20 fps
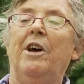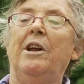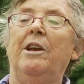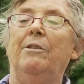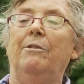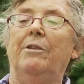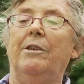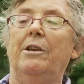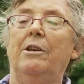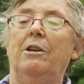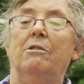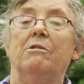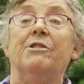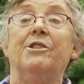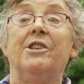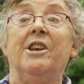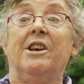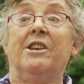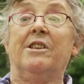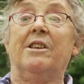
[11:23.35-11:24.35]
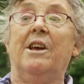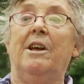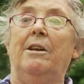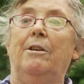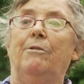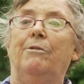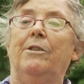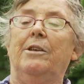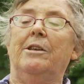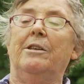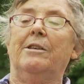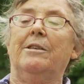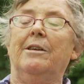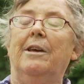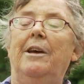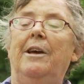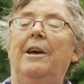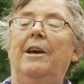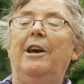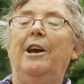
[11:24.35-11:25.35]
elephants, no, 6 elephants
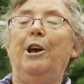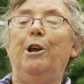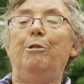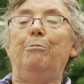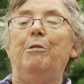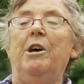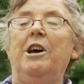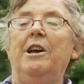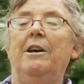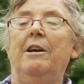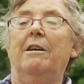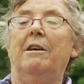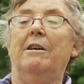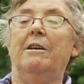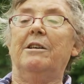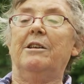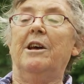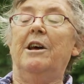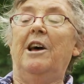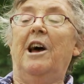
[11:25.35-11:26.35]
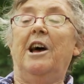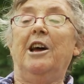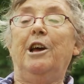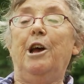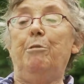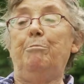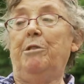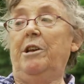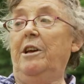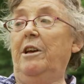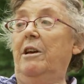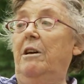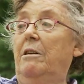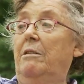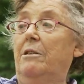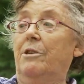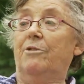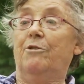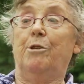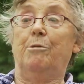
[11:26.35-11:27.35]
in my yard, a couple of
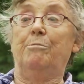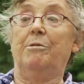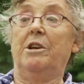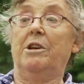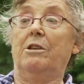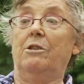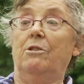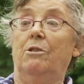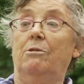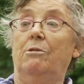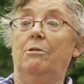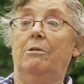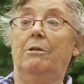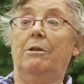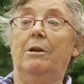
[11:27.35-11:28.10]
yards from my door,